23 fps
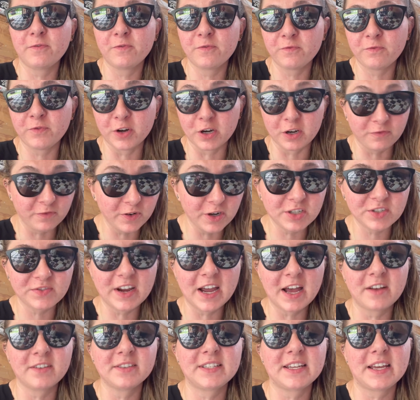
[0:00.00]
for first
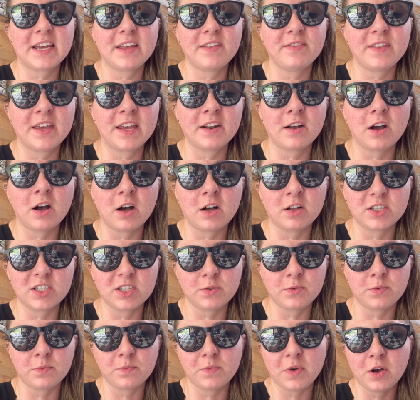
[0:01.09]
round, and then I'll
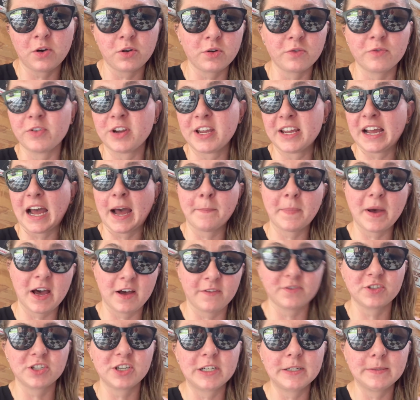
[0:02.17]
do a little recap
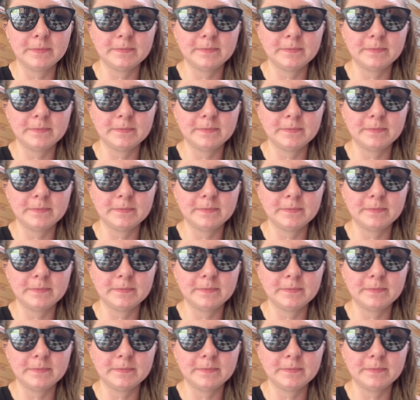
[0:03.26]
after.